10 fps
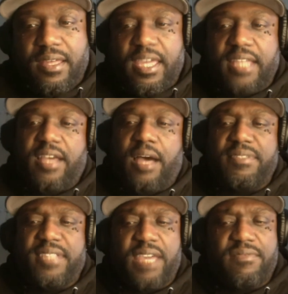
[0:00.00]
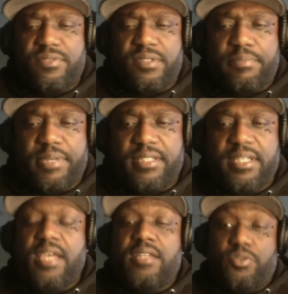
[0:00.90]
Yeah, Thomas Davis was a beast.
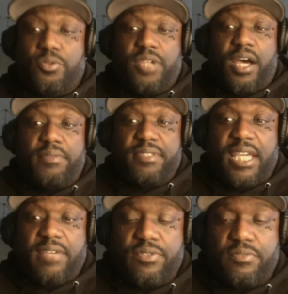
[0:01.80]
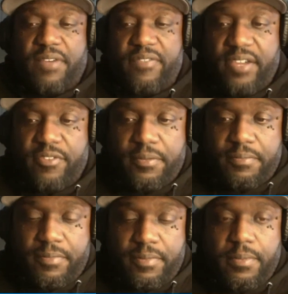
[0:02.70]
Dude, Thomas Davis was my favorite
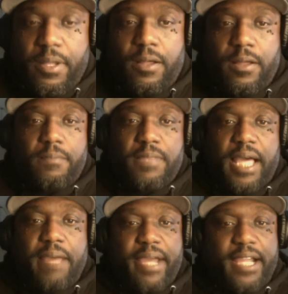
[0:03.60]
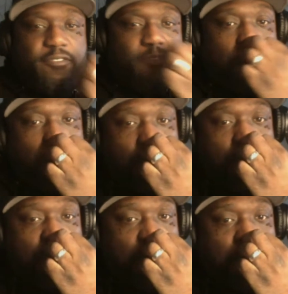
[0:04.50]
linebacker for a long
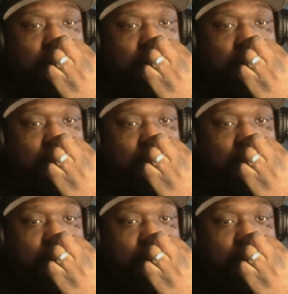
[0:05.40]
time,